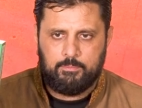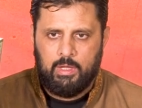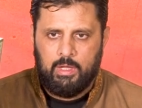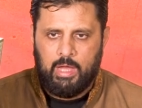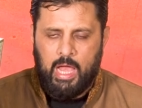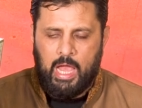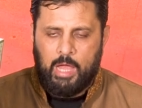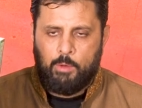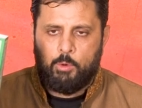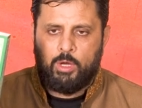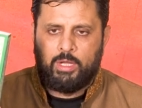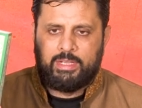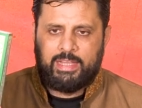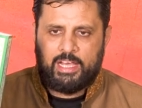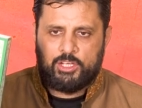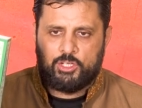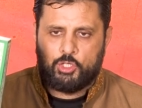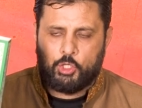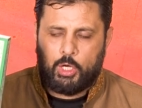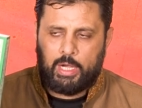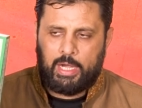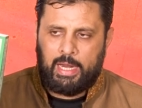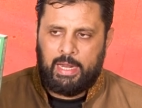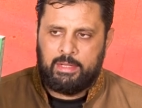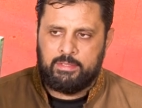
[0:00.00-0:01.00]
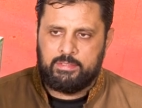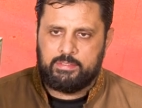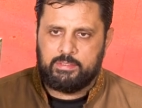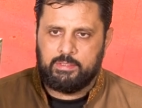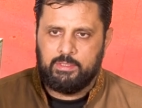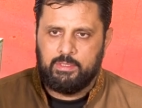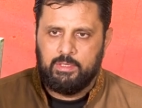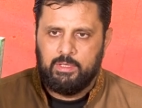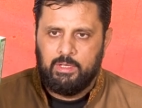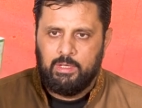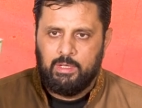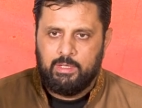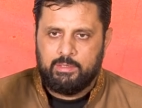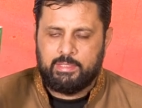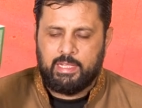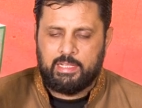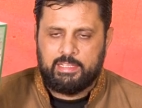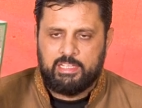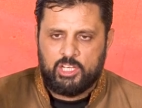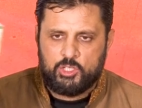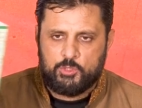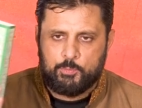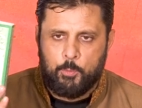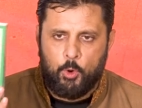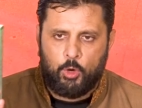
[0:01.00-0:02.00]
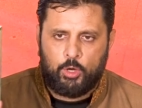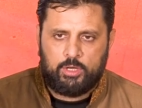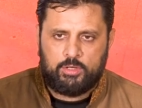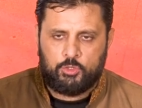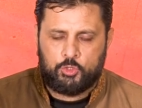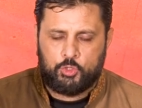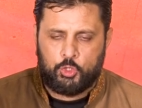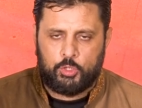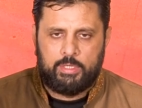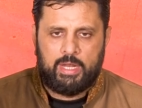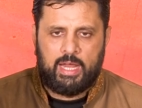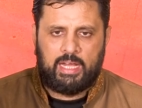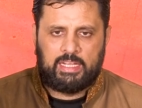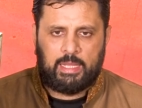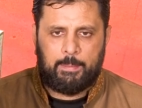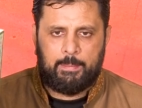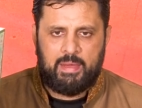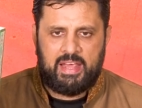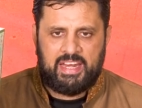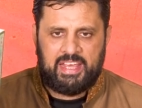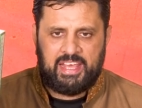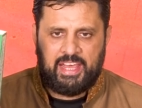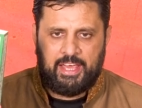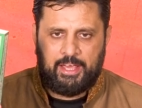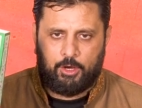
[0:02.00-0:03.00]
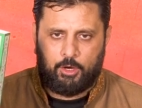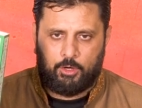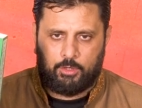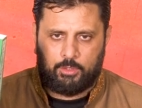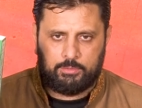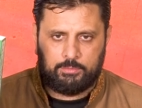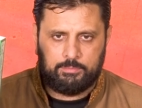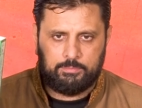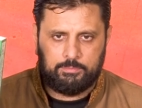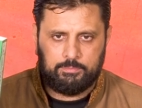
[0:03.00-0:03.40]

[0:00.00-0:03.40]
I want assurance that this book should not have any error.